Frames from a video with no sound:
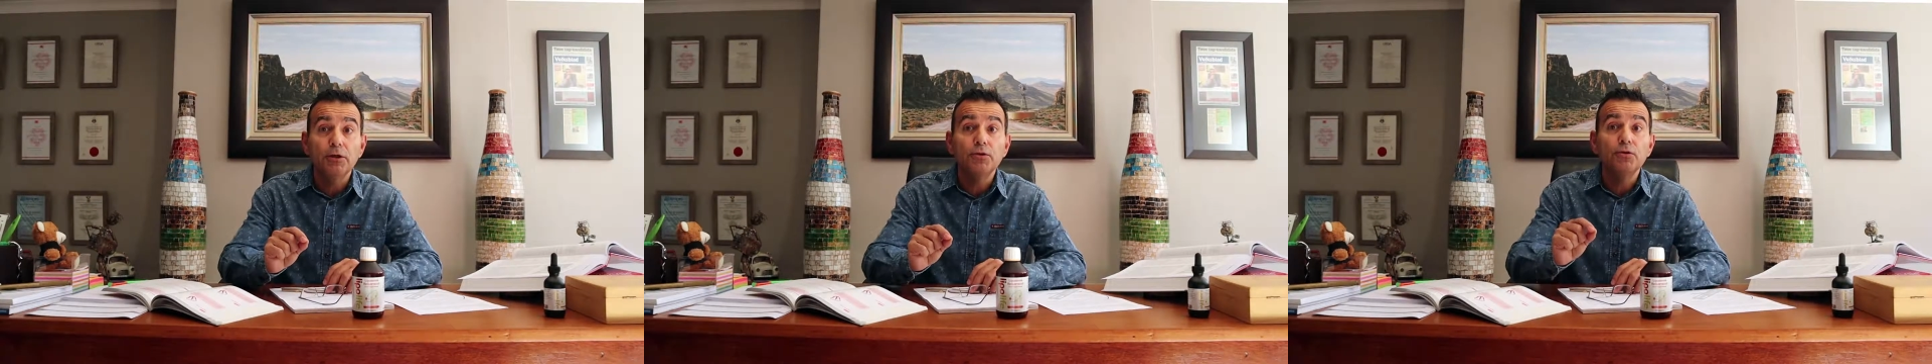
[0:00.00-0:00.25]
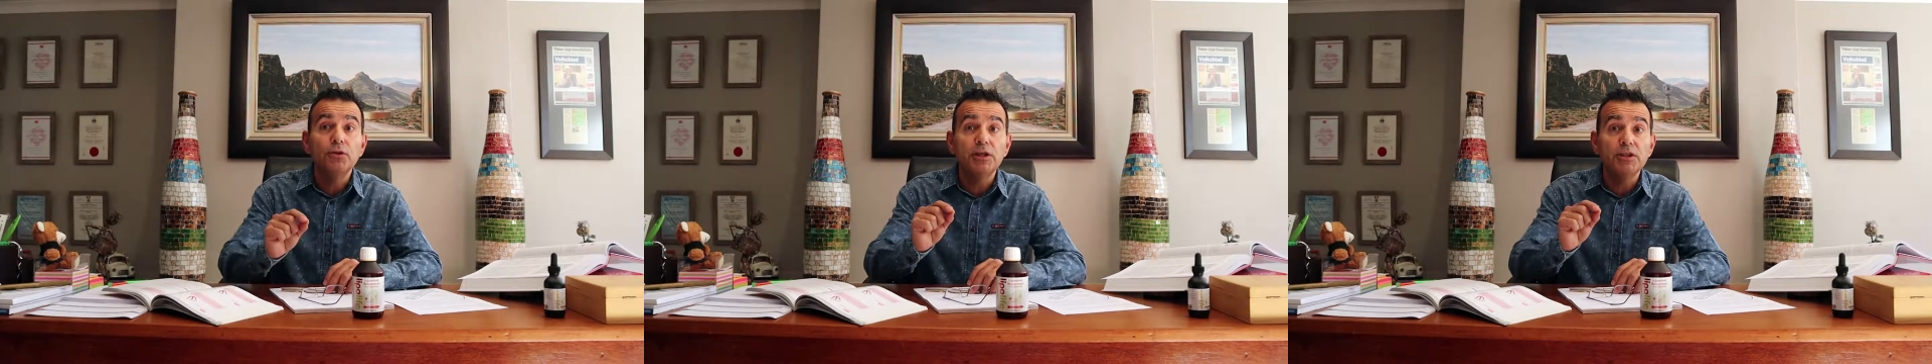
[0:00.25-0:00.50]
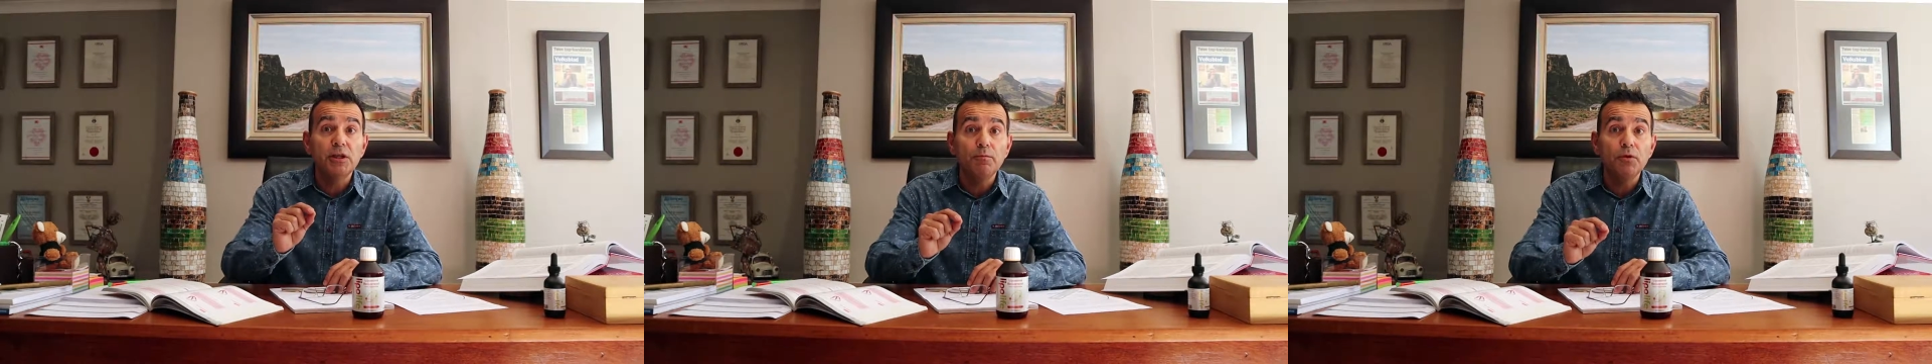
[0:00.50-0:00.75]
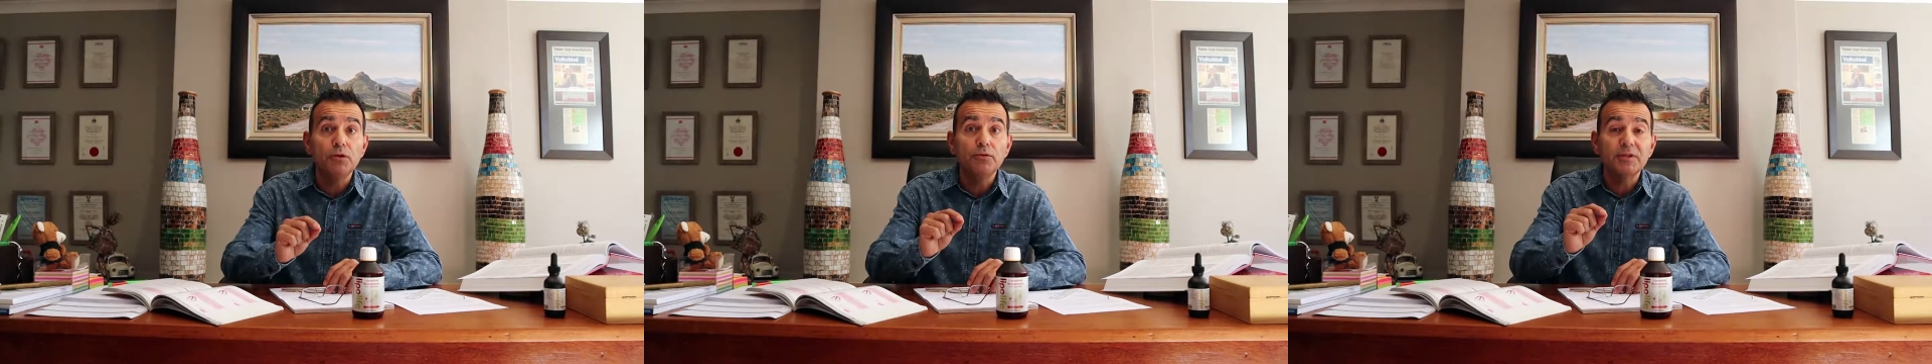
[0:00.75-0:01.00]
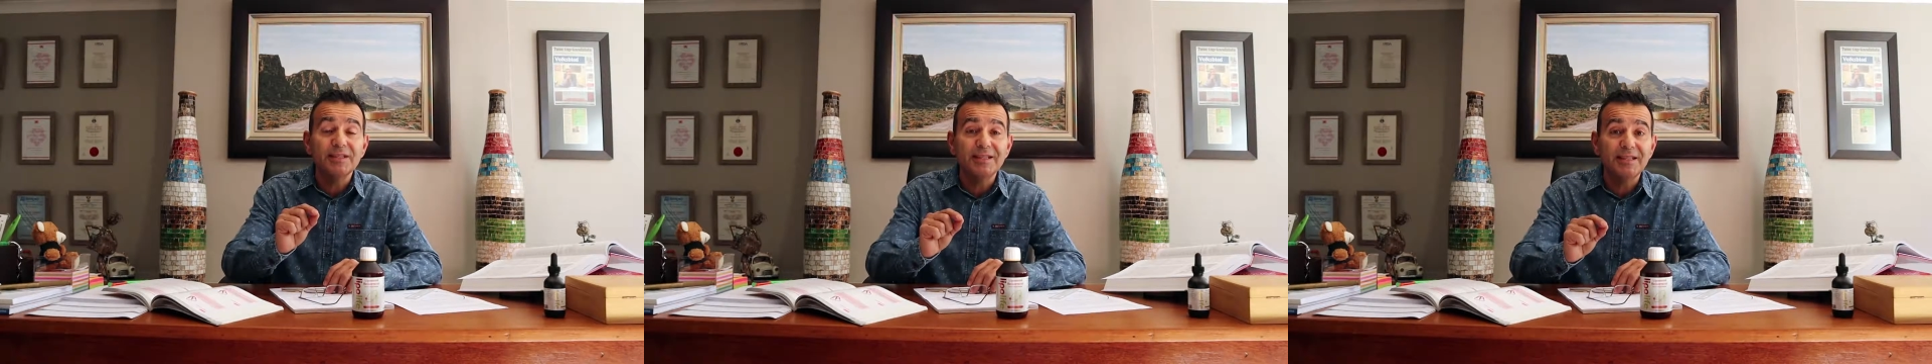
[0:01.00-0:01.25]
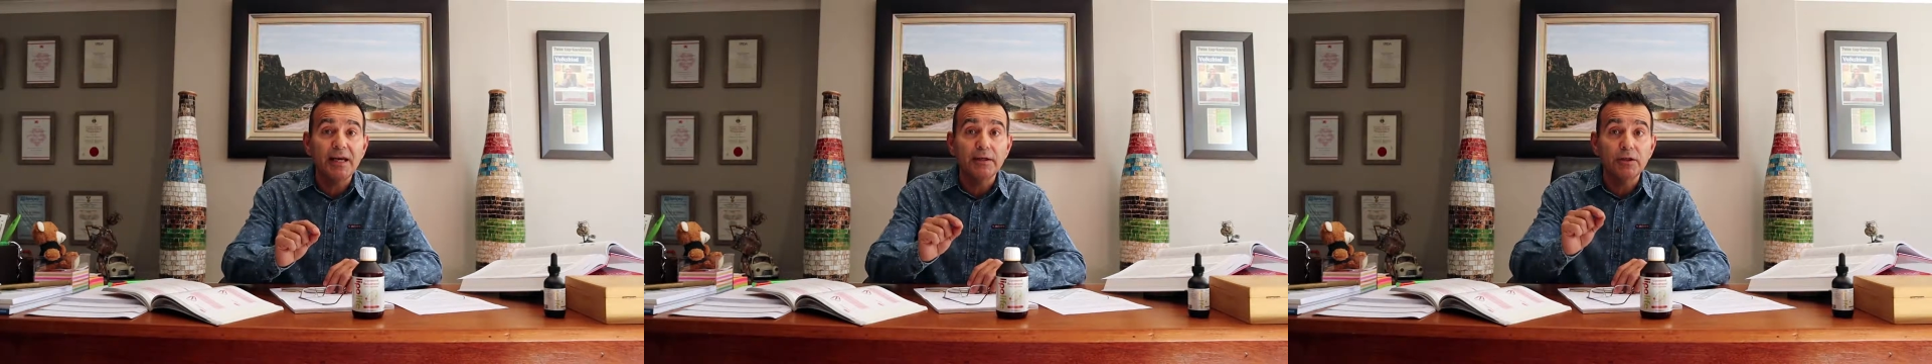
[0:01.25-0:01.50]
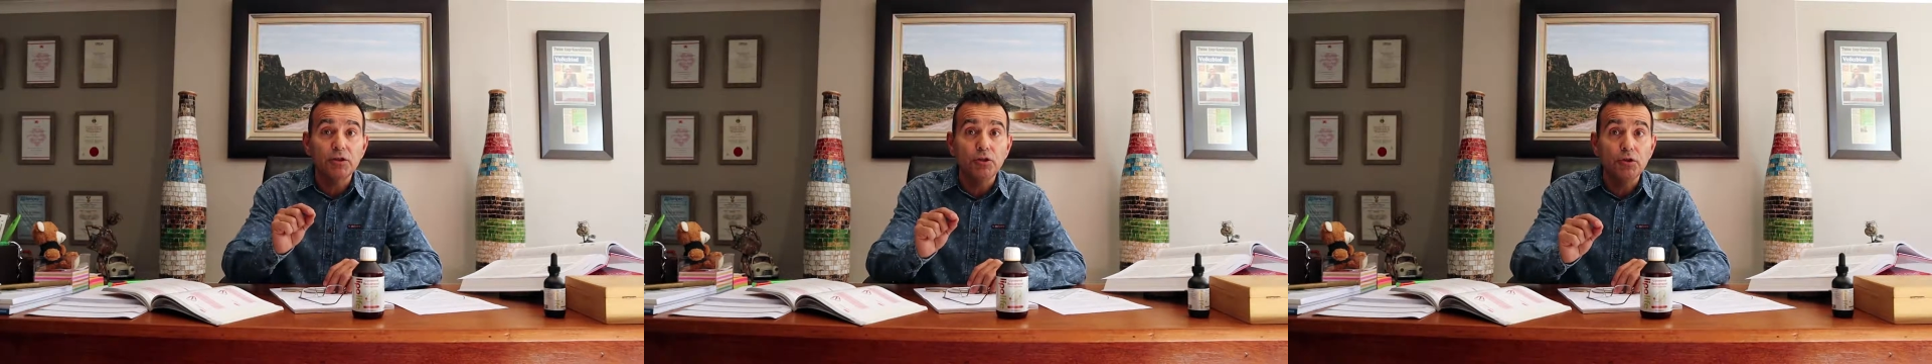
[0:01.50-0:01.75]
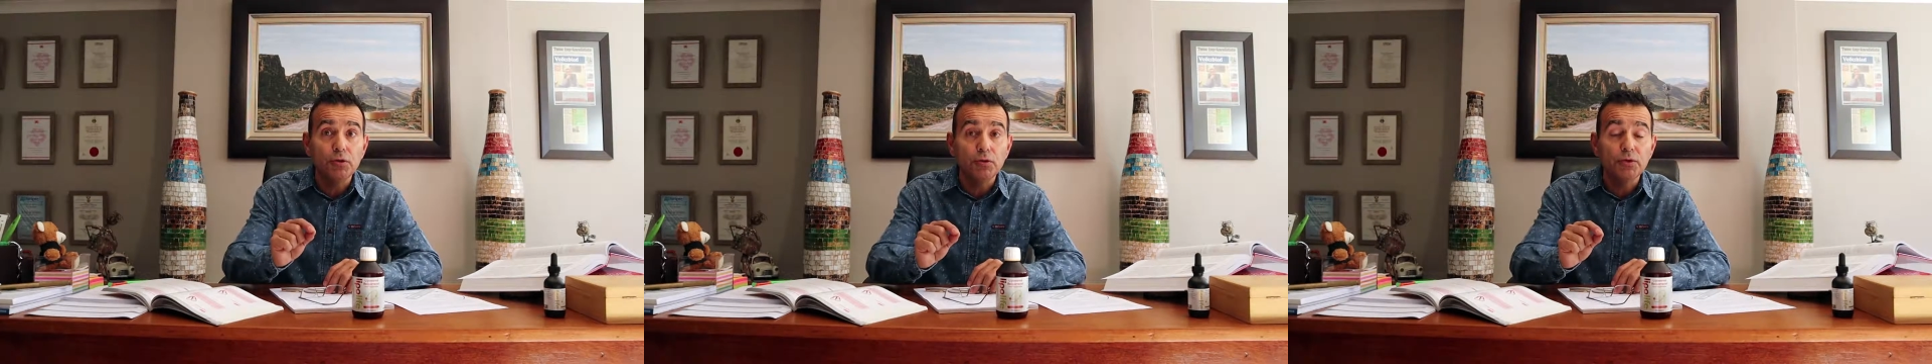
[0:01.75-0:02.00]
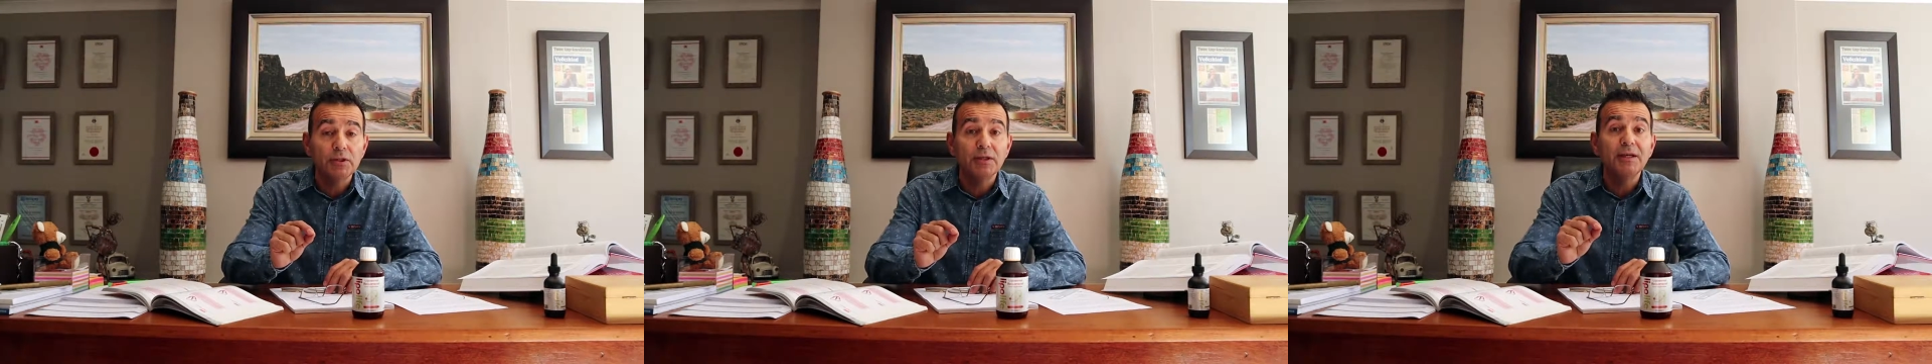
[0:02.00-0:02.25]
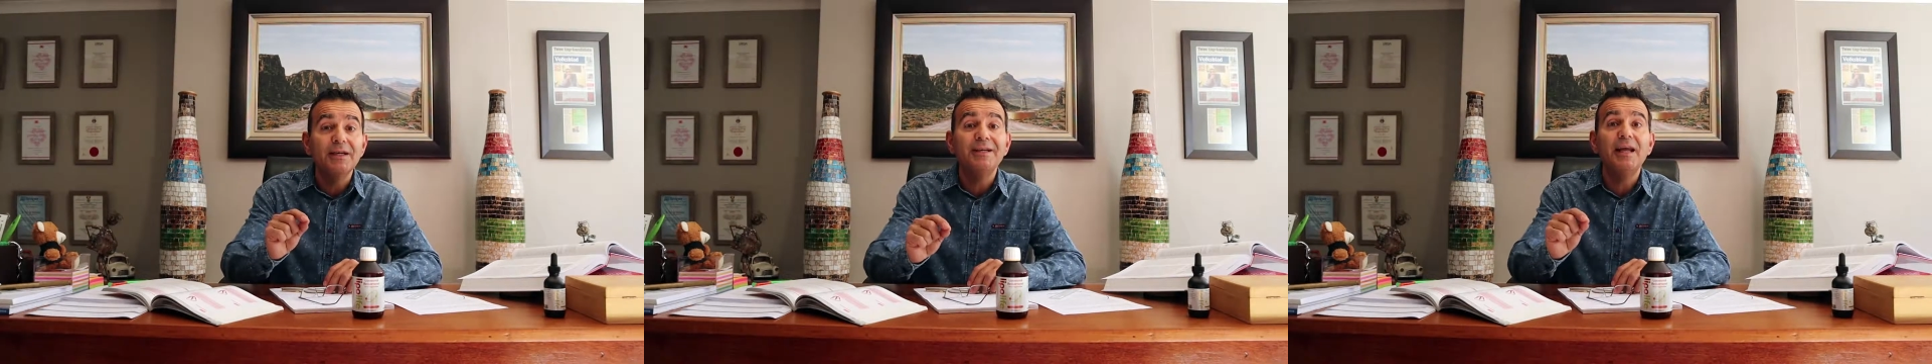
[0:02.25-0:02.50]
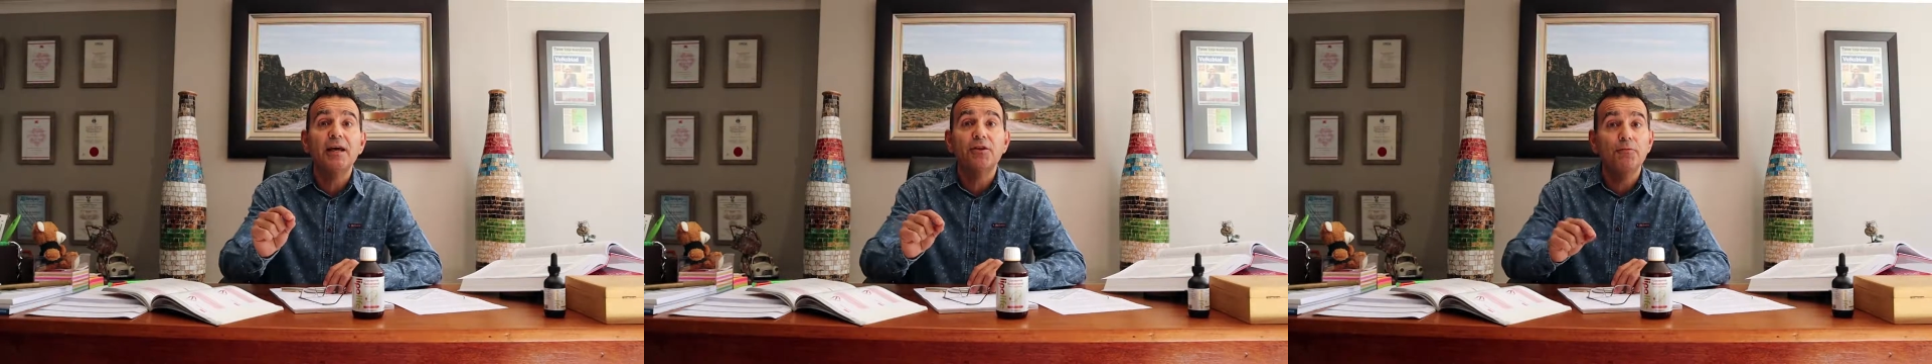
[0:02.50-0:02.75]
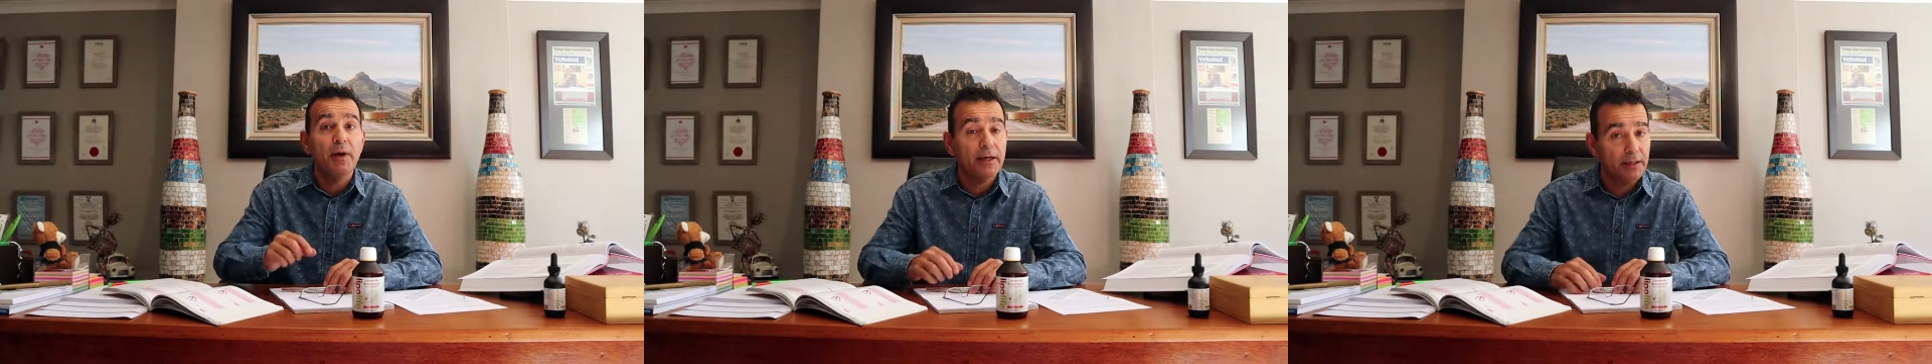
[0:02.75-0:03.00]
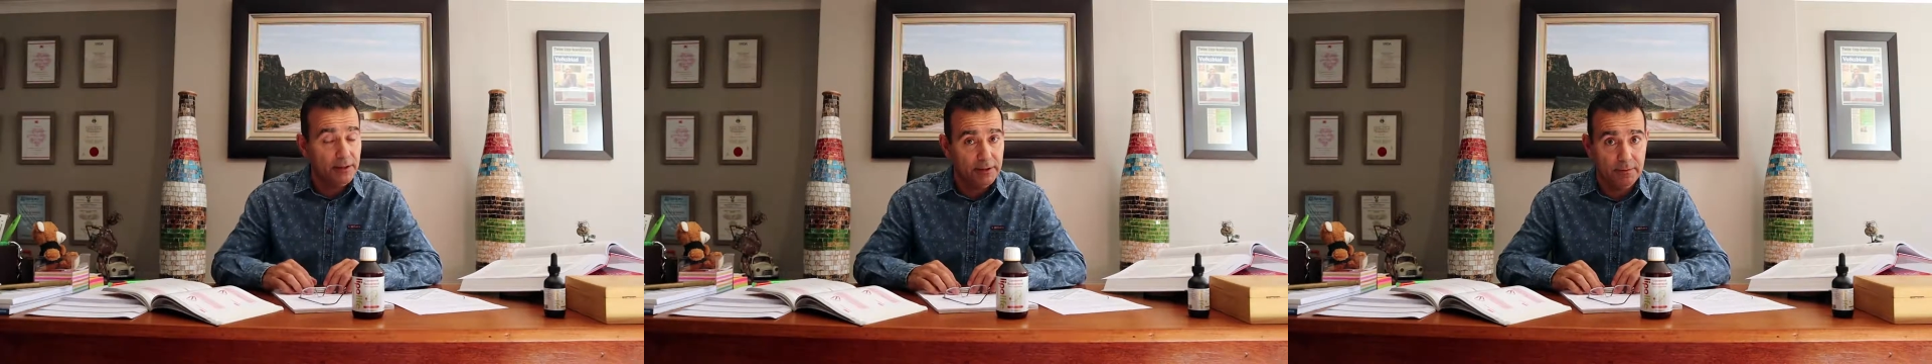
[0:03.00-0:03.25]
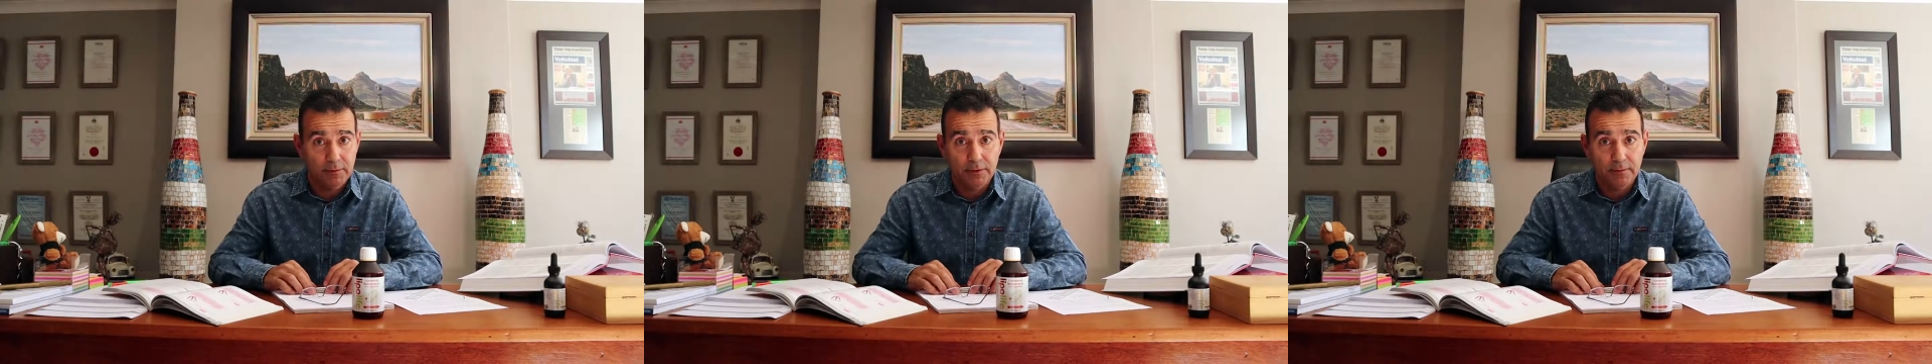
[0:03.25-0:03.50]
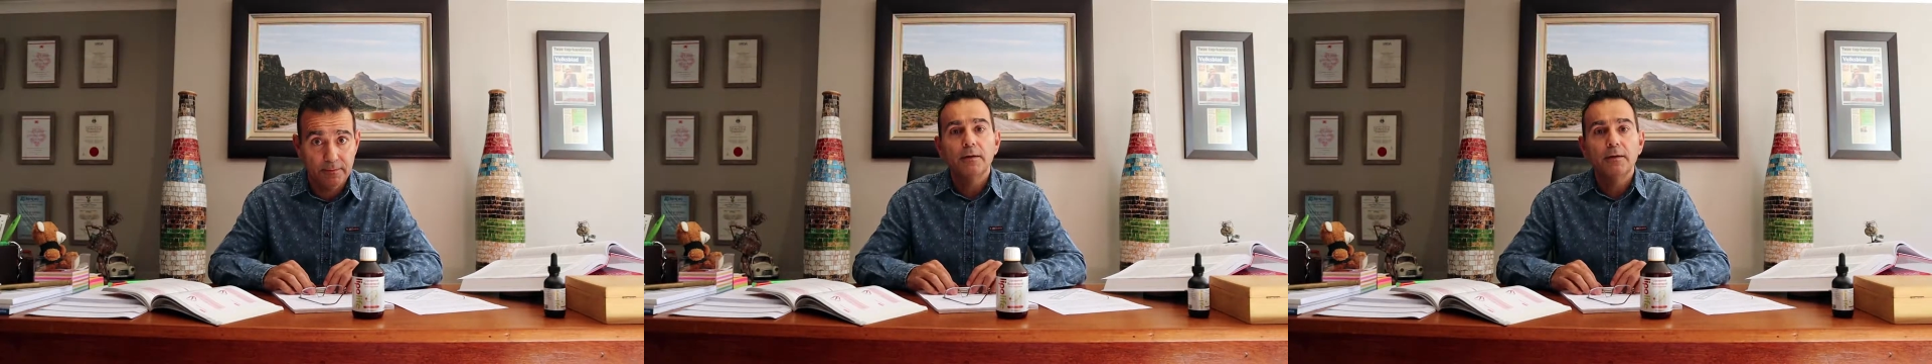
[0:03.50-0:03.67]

to these immune cell-induced death mechanisms.